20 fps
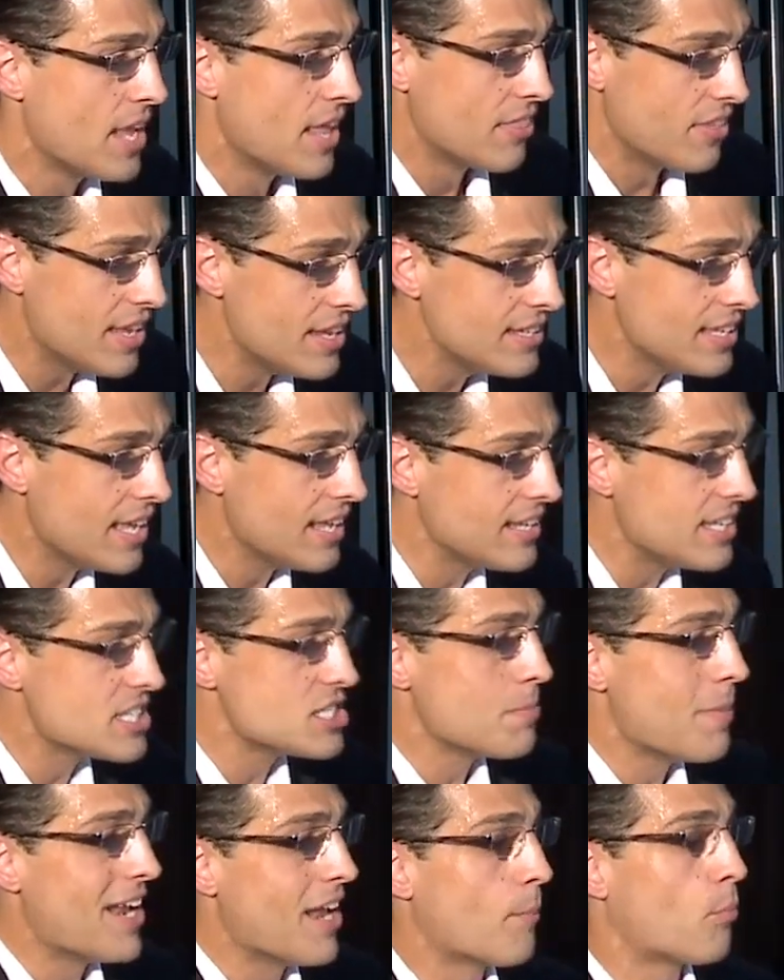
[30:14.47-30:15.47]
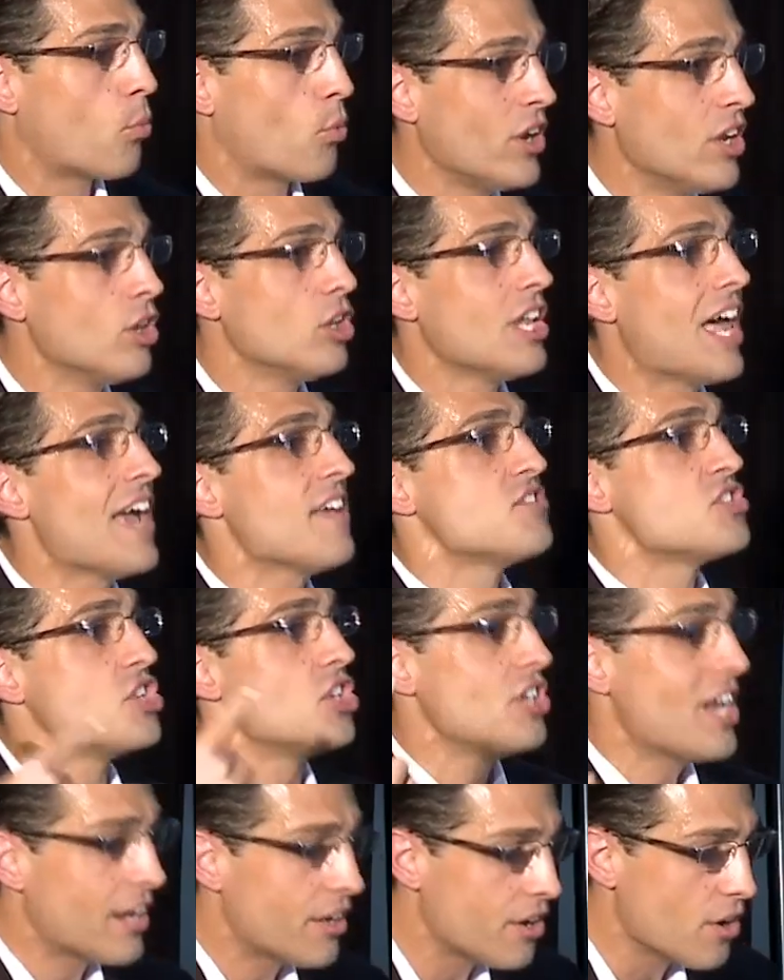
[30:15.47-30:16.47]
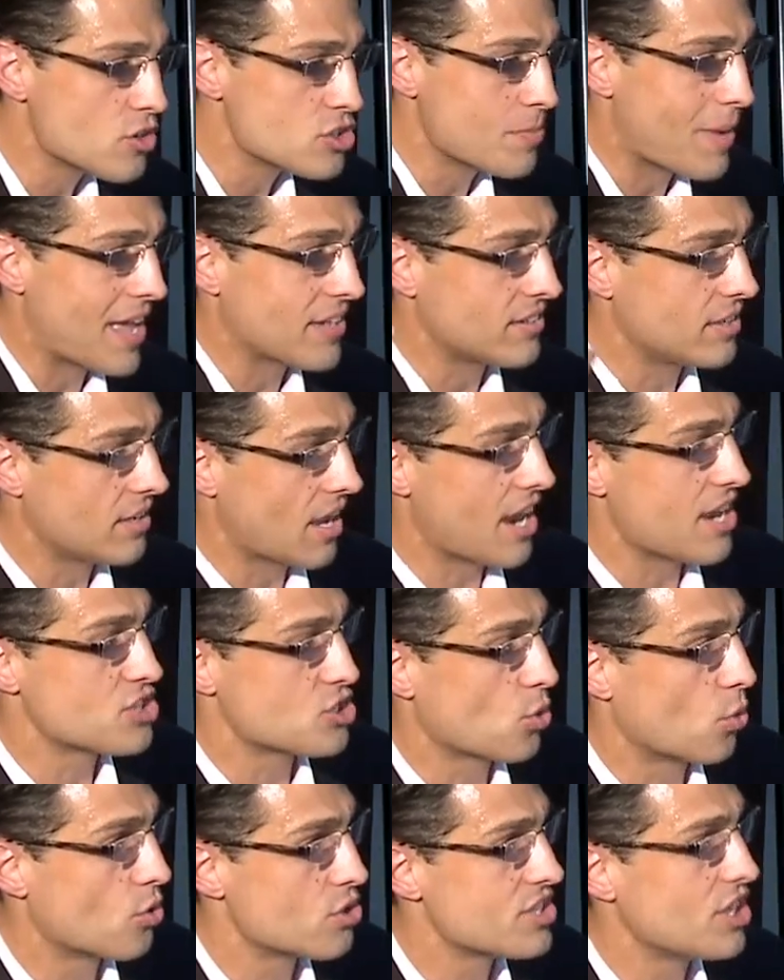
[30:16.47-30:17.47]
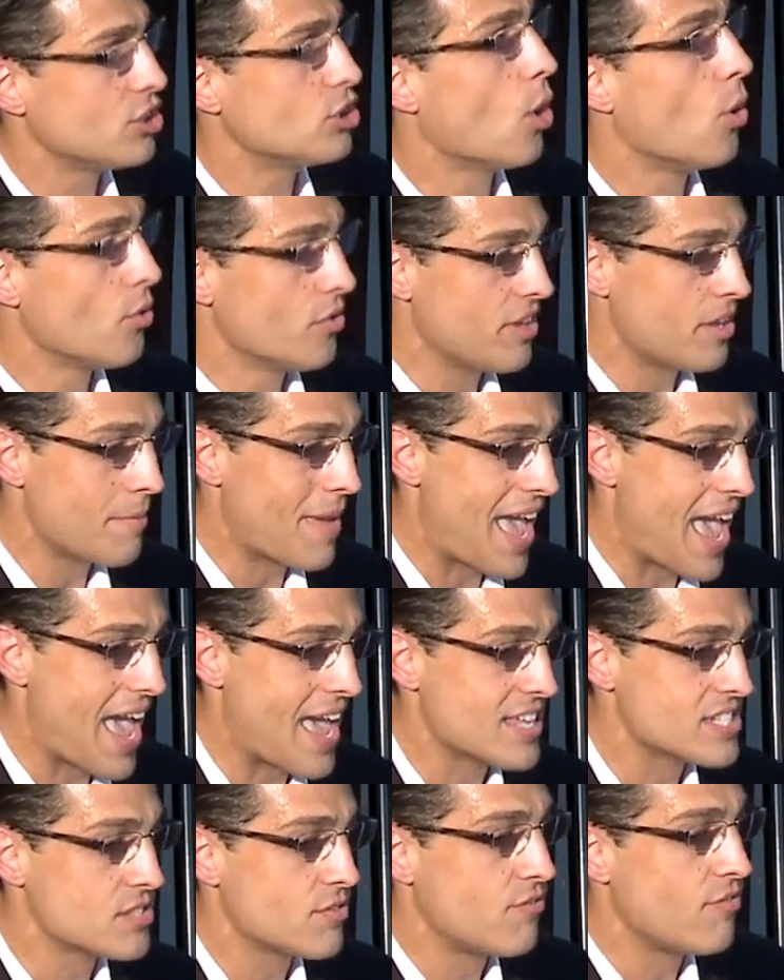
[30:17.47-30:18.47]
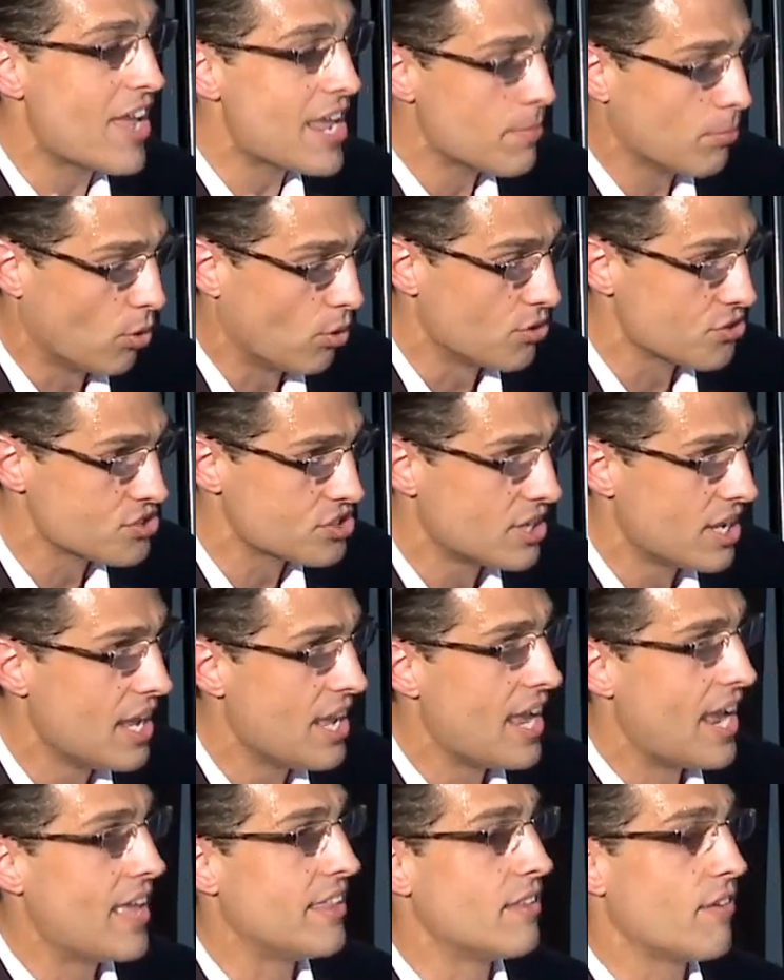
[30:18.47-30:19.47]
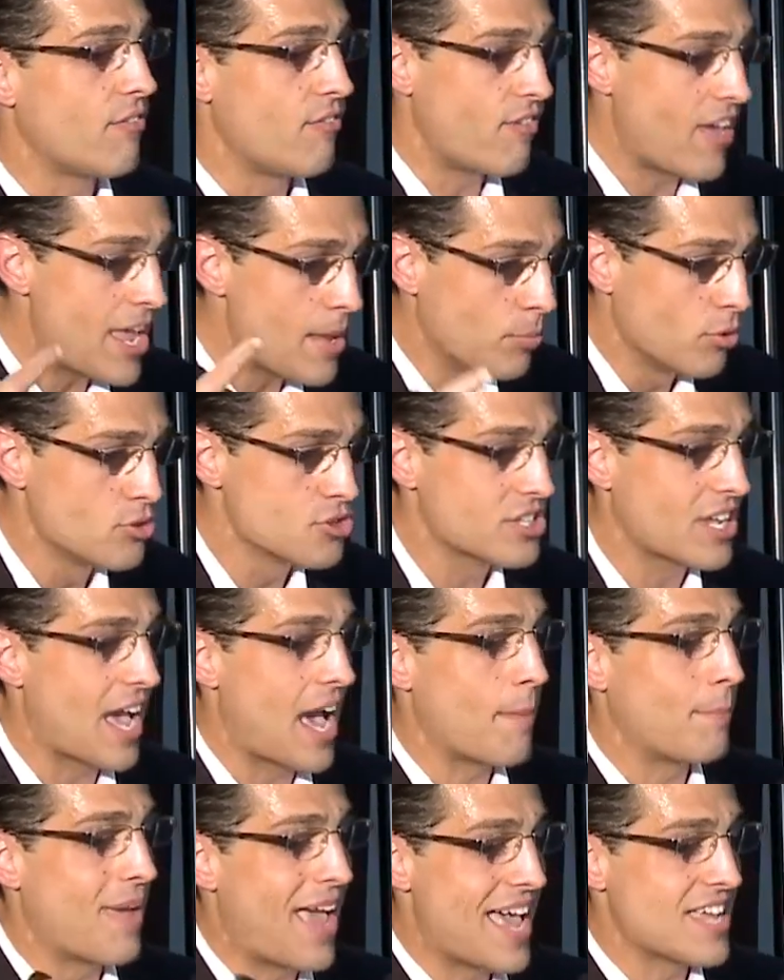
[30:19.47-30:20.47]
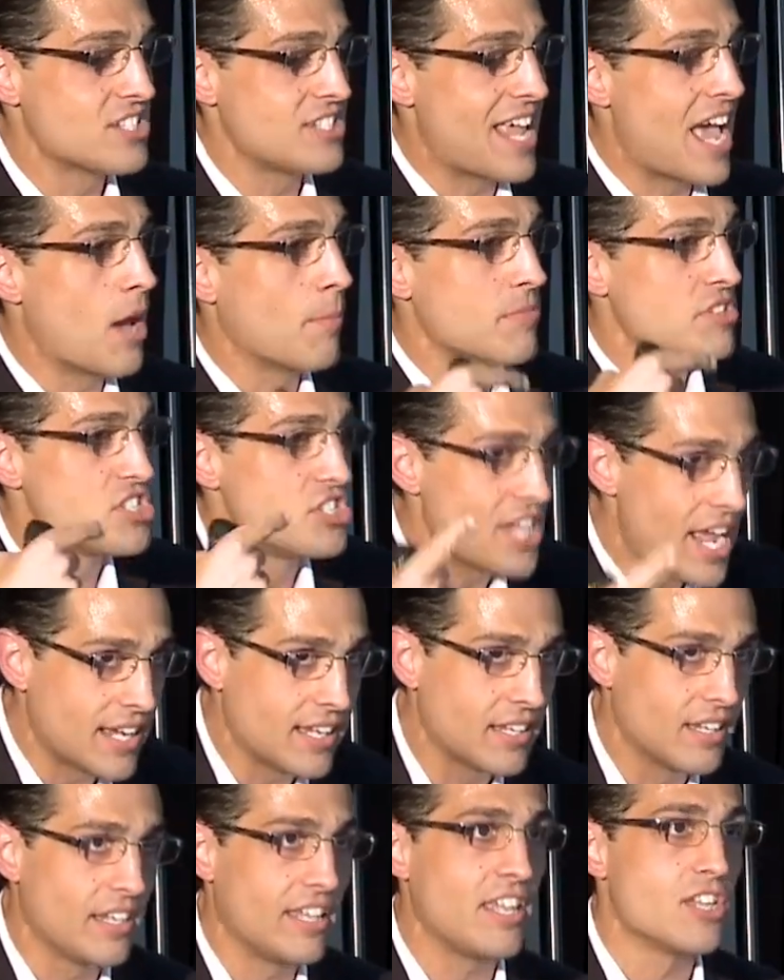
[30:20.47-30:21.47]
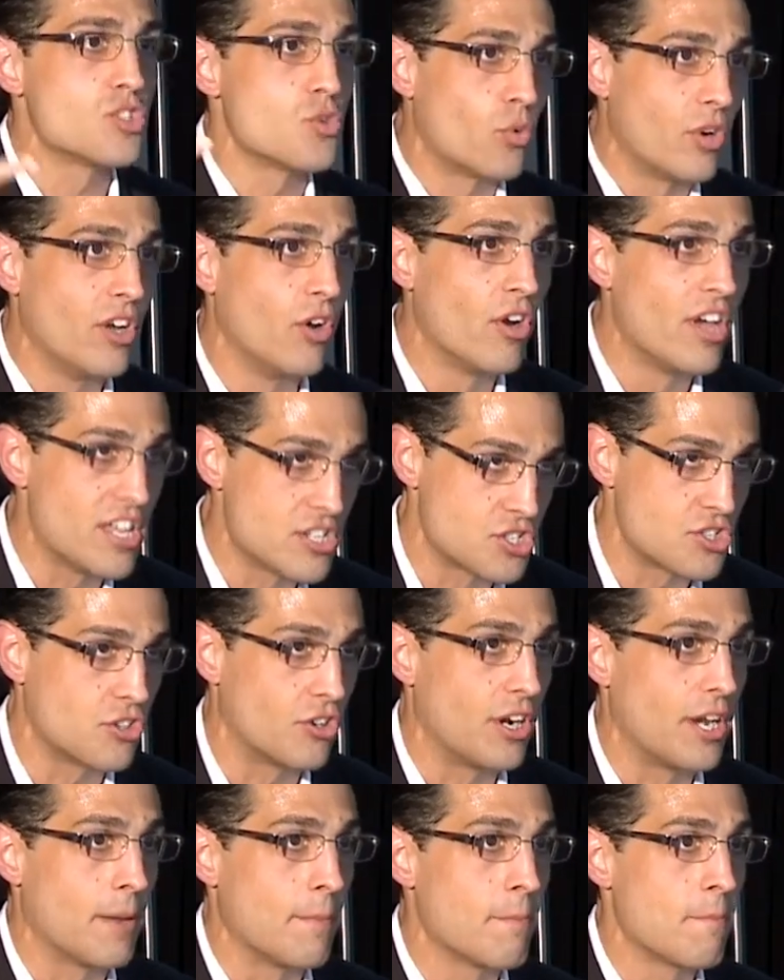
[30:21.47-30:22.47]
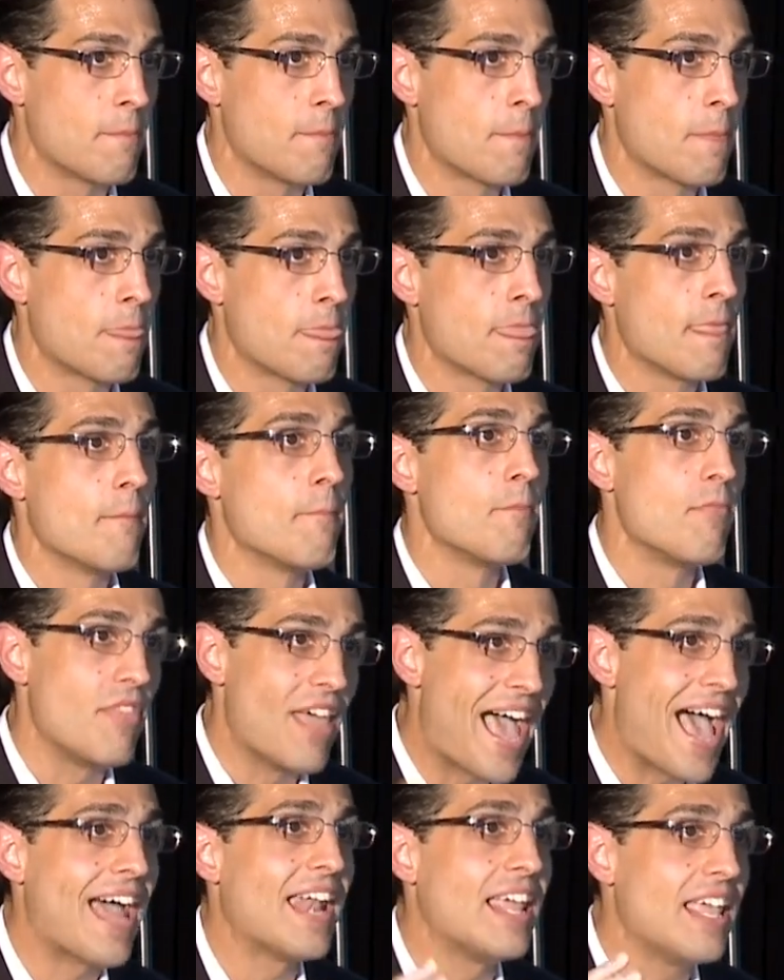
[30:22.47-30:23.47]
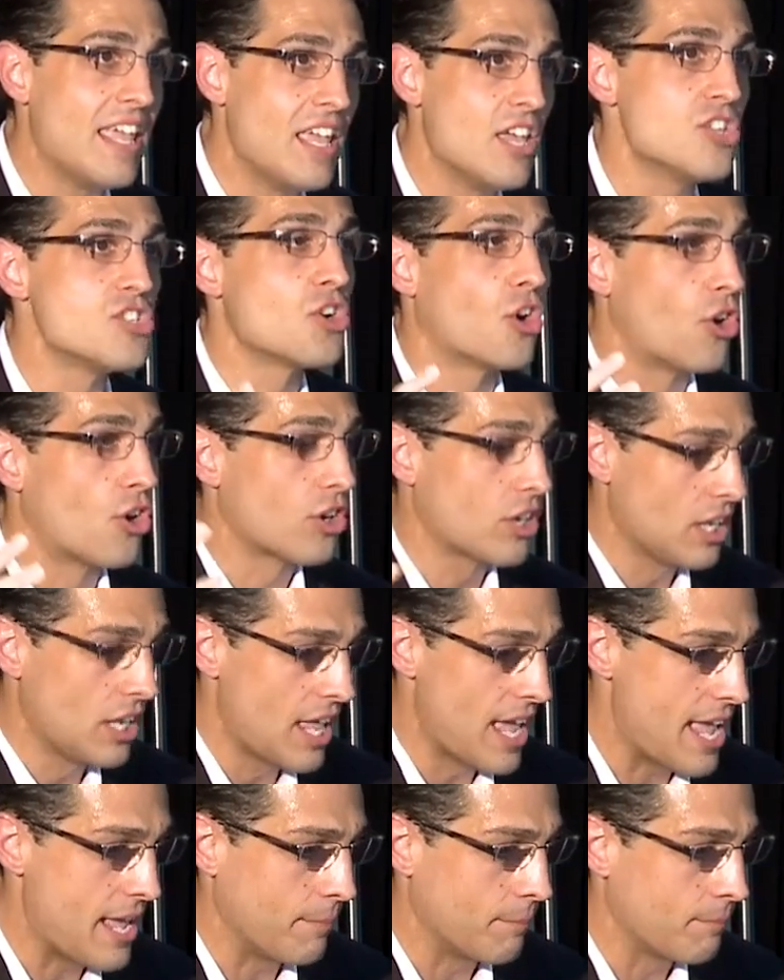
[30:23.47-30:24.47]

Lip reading: Then the Indians made up real-life scenarios about the dinosaurs and told them as fables, and the fables got passed down mistakenly as real history. That is her claim.